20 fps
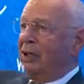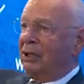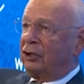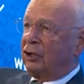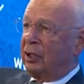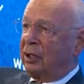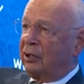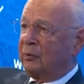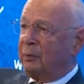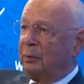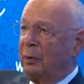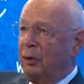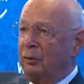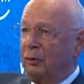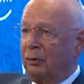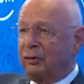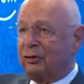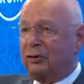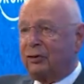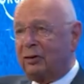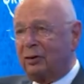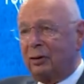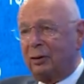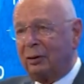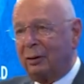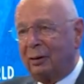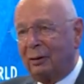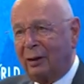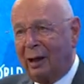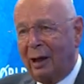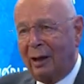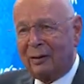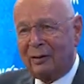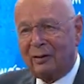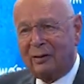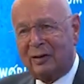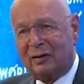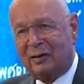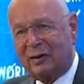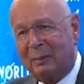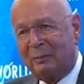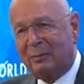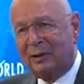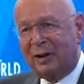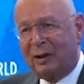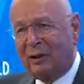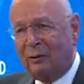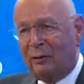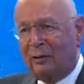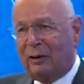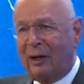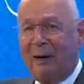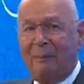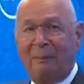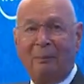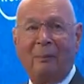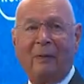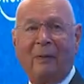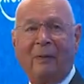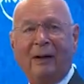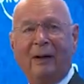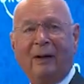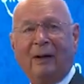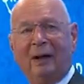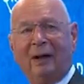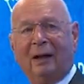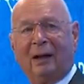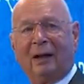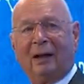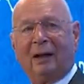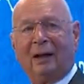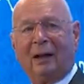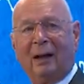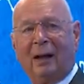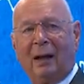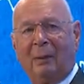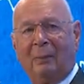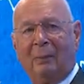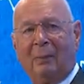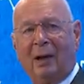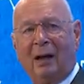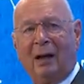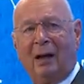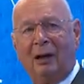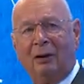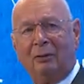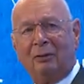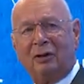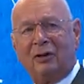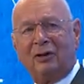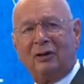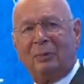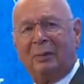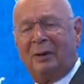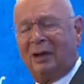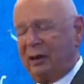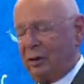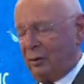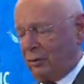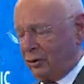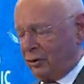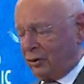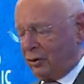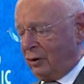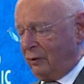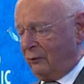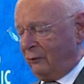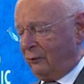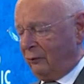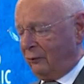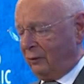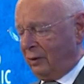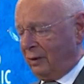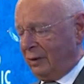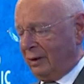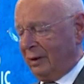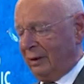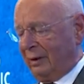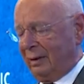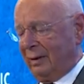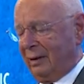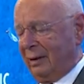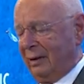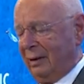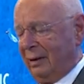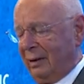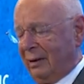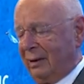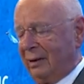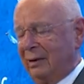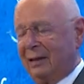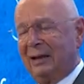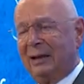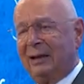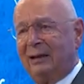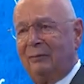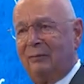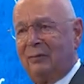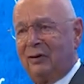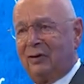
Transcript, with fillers: much exposed uh, that something could happen. Um, how does Microsoft uh, deal